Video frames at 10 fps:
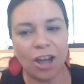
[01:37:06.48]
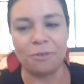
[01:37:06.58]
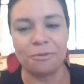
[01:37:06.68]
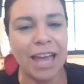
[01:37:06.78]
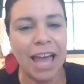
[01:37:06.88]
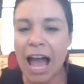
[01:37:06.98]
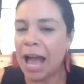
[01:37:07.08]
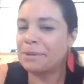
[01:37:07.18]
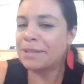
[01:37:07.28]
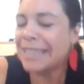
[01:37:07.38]
Oh,
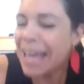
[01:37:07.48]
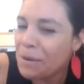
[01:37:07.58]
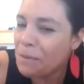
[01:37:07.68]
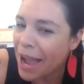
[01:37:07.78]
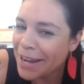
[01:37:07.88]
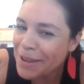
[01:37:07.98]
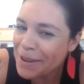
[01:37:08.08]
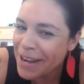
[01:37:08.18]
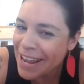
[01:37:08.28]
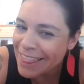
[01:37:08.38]
I was like, why do
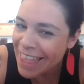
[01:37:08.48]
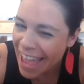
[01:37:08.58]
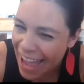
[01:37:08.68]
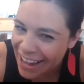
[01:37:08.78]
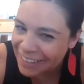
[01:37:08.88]
you need that?